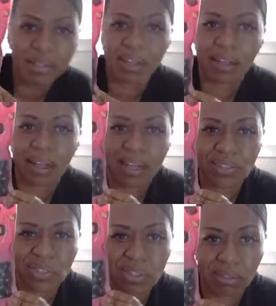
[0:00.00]
And
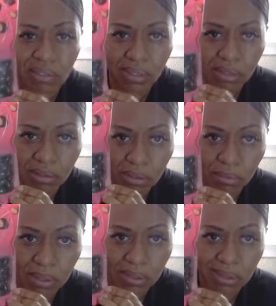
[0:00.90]
guys, you can only eat a little
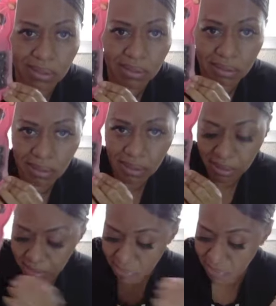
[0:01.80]
bit of
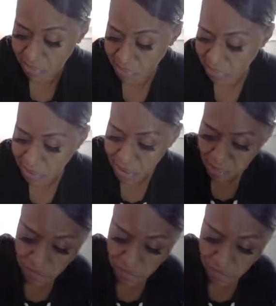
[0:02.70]
these at a time.